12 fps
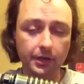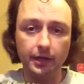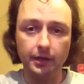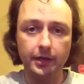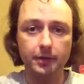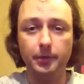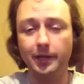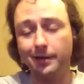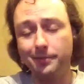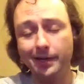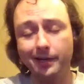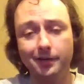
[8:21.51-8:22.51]
I like them a lot.
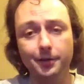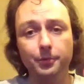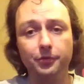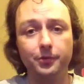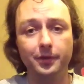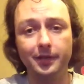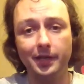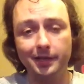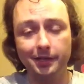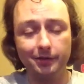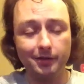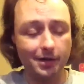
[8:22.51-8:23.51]
I'm not going to demonstrate that here.